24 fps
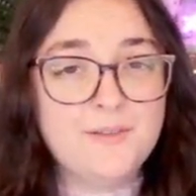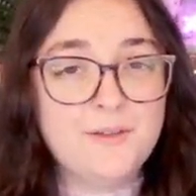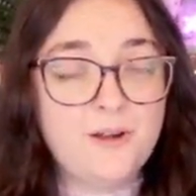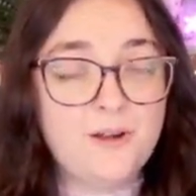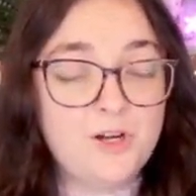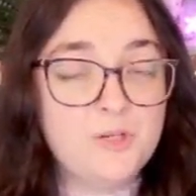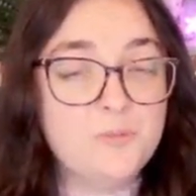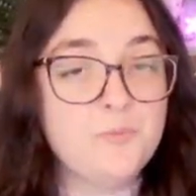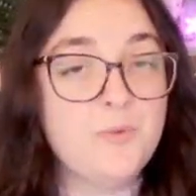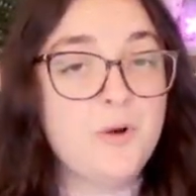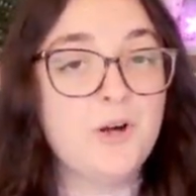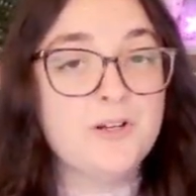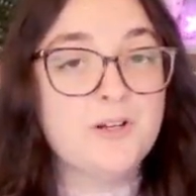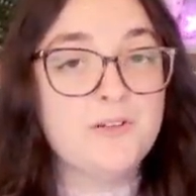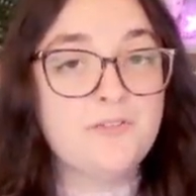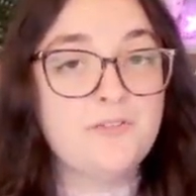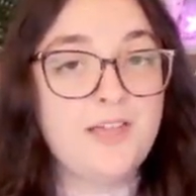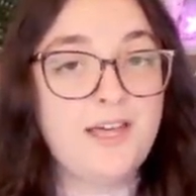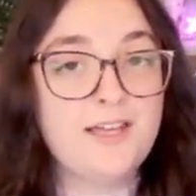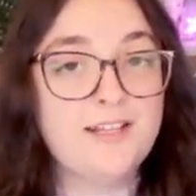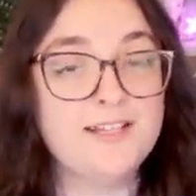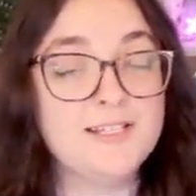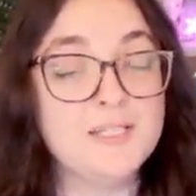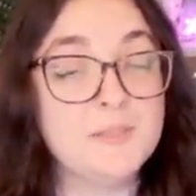a large part of
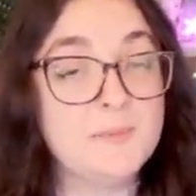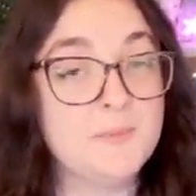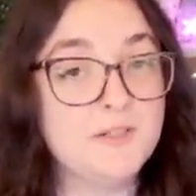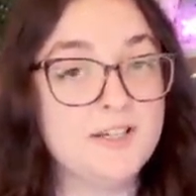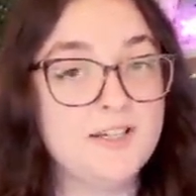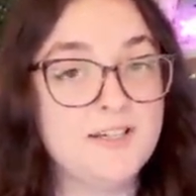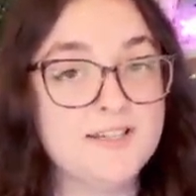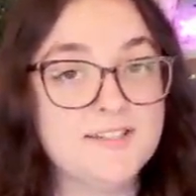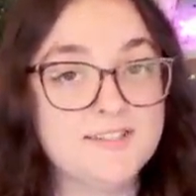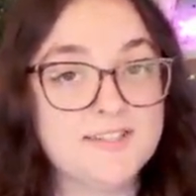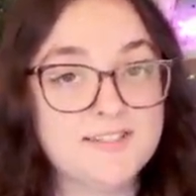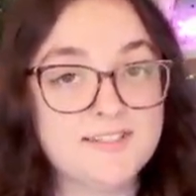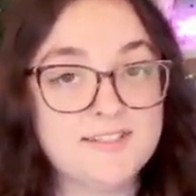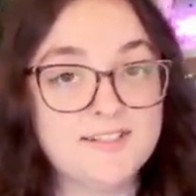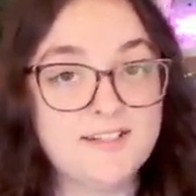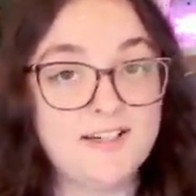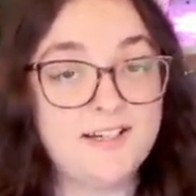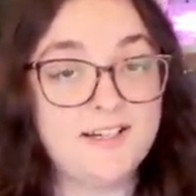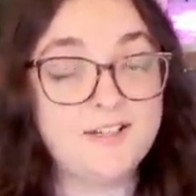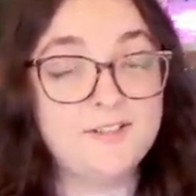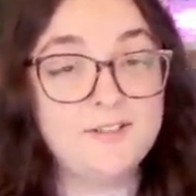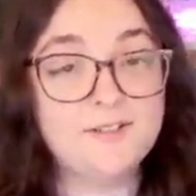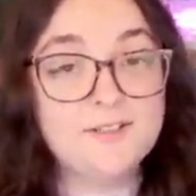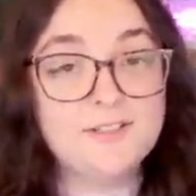that is because the
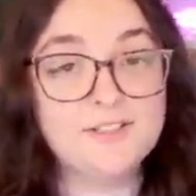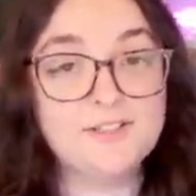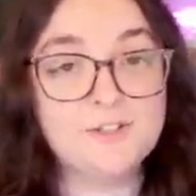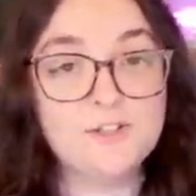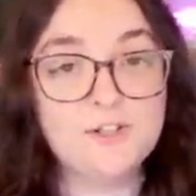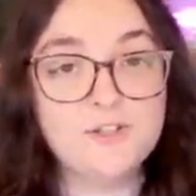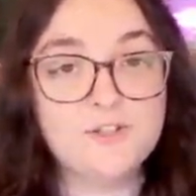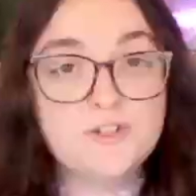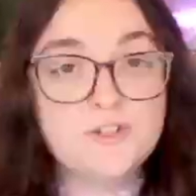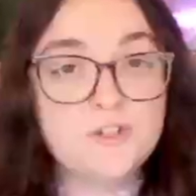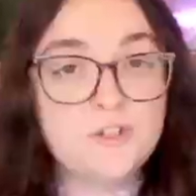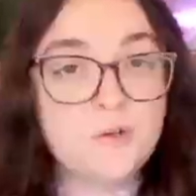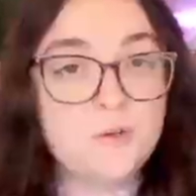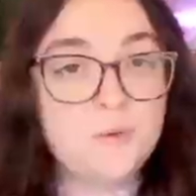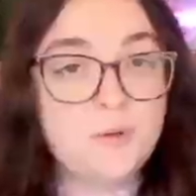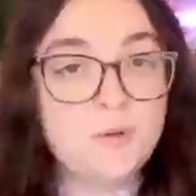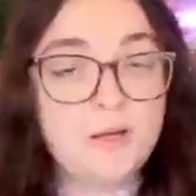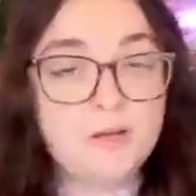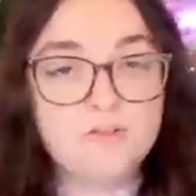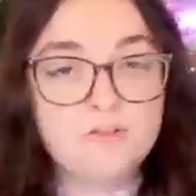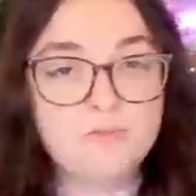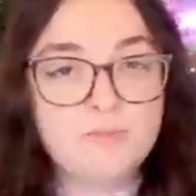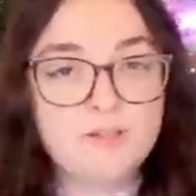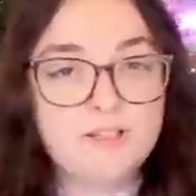style is just so
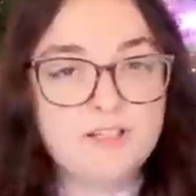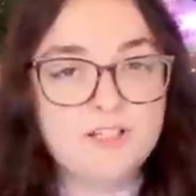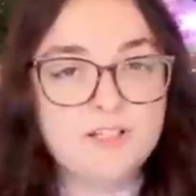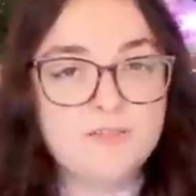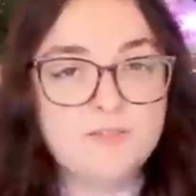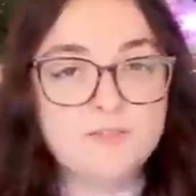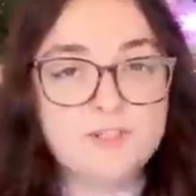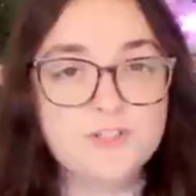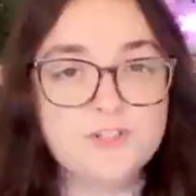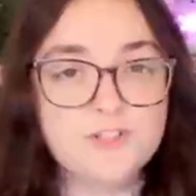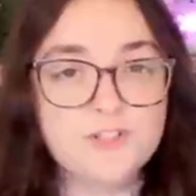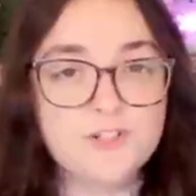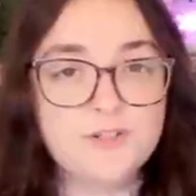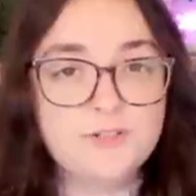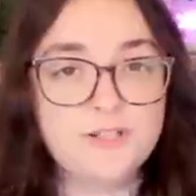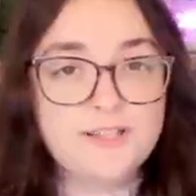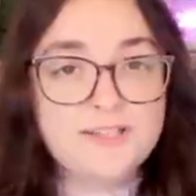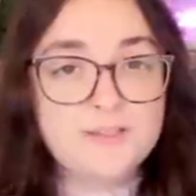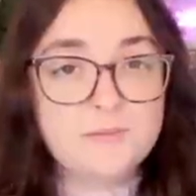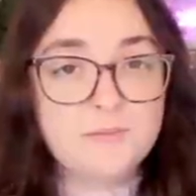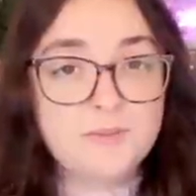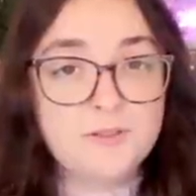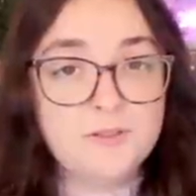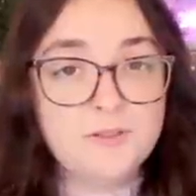out of my comfort zone
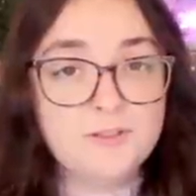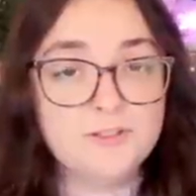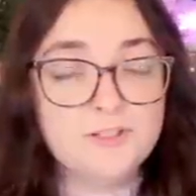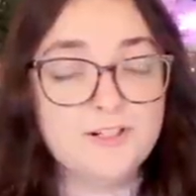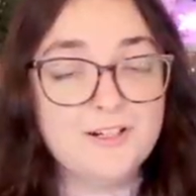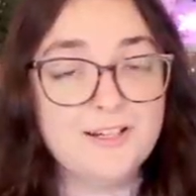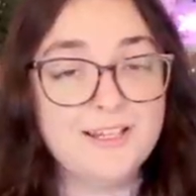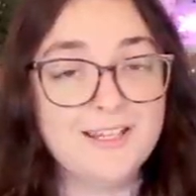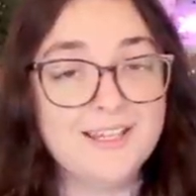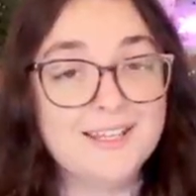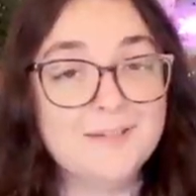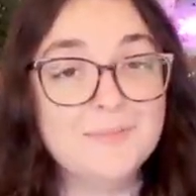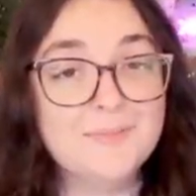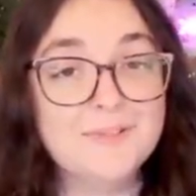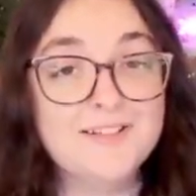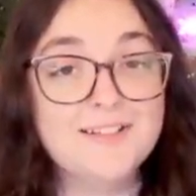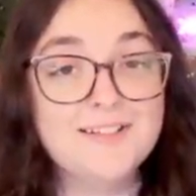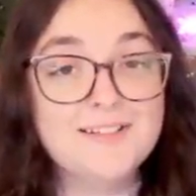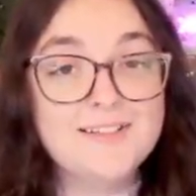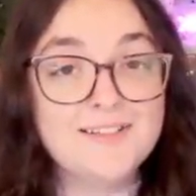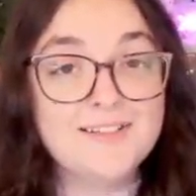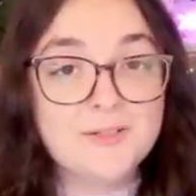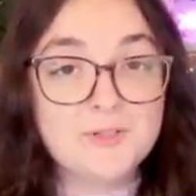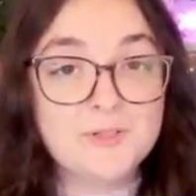as a builder and
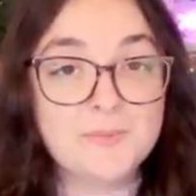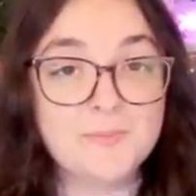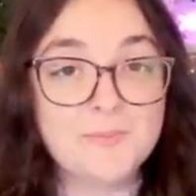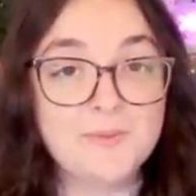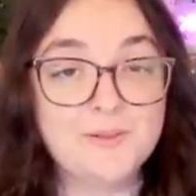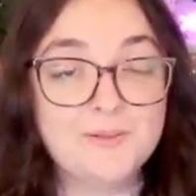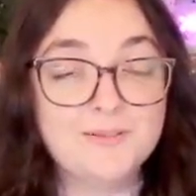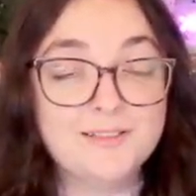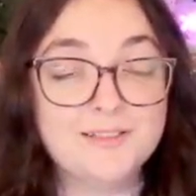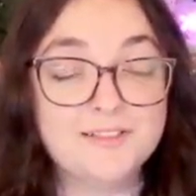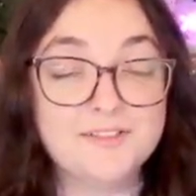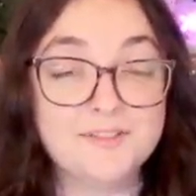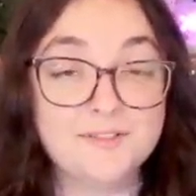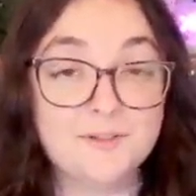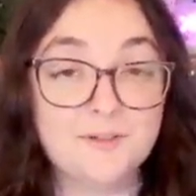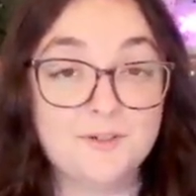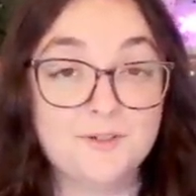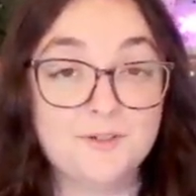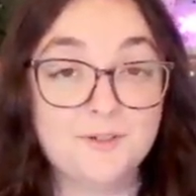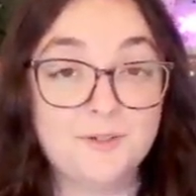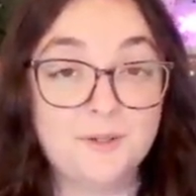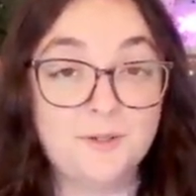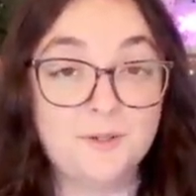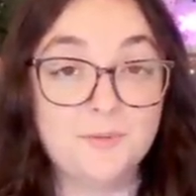because I was building a
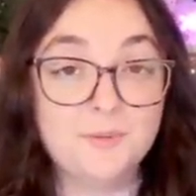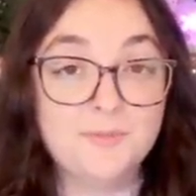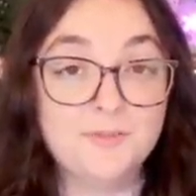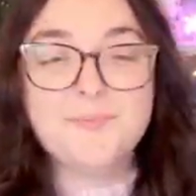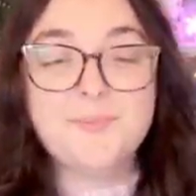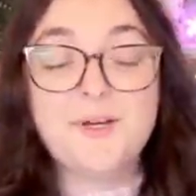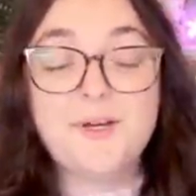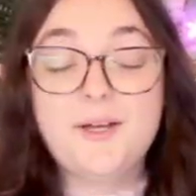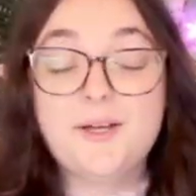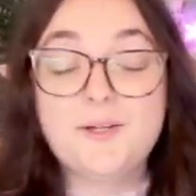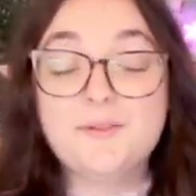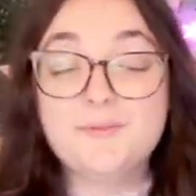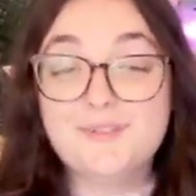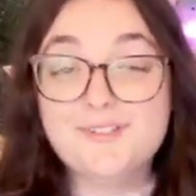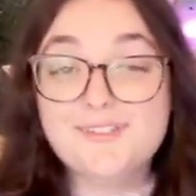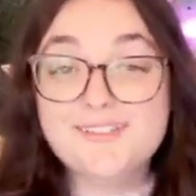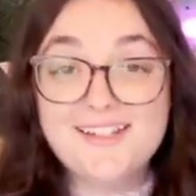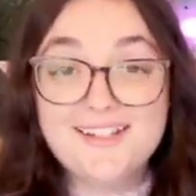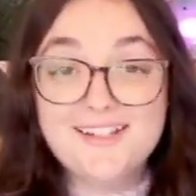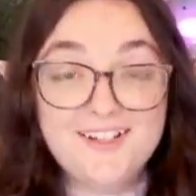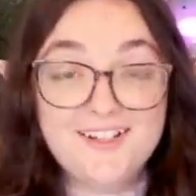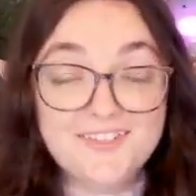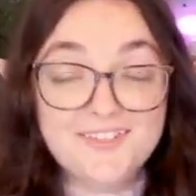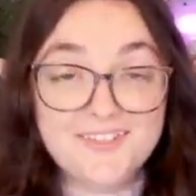starter home. But
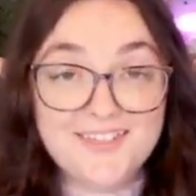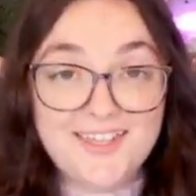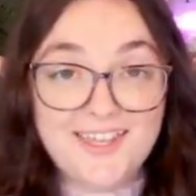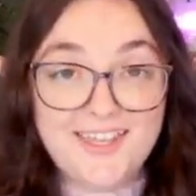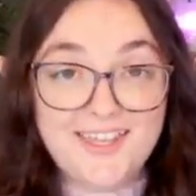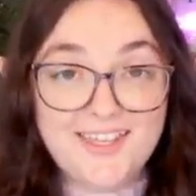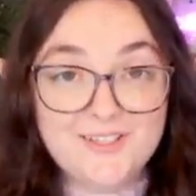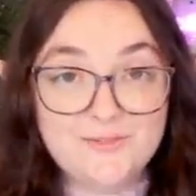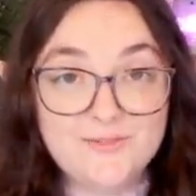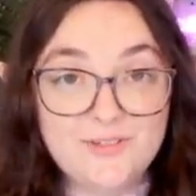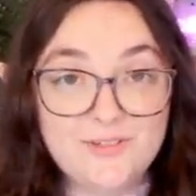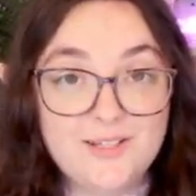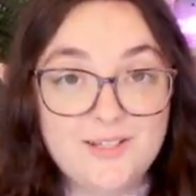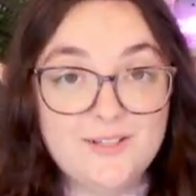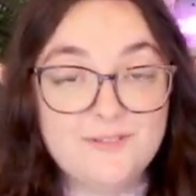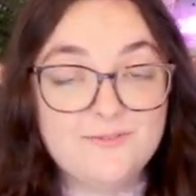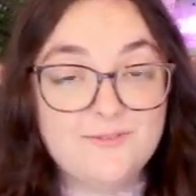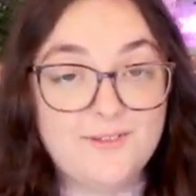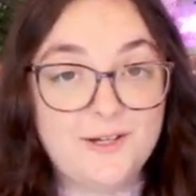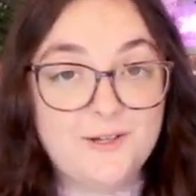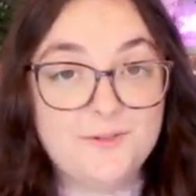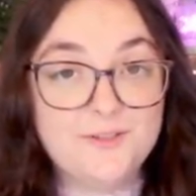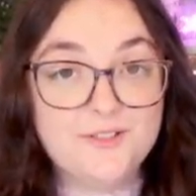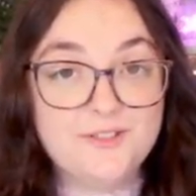once I got the hang of it
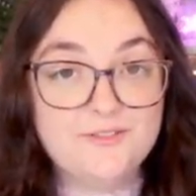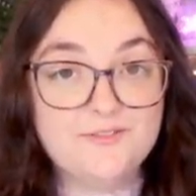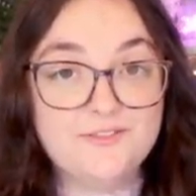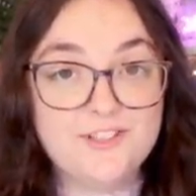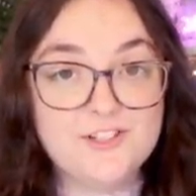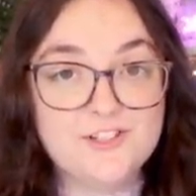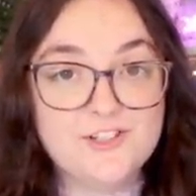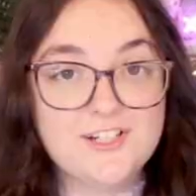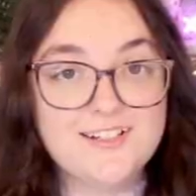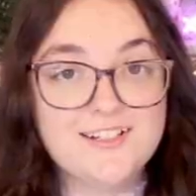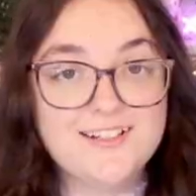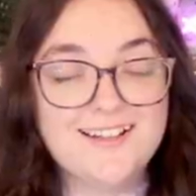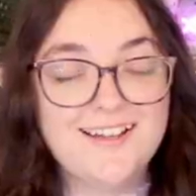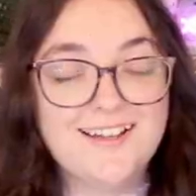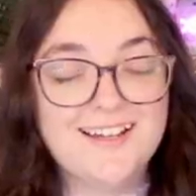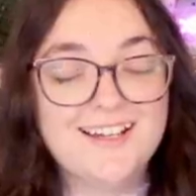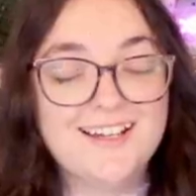and found the vision,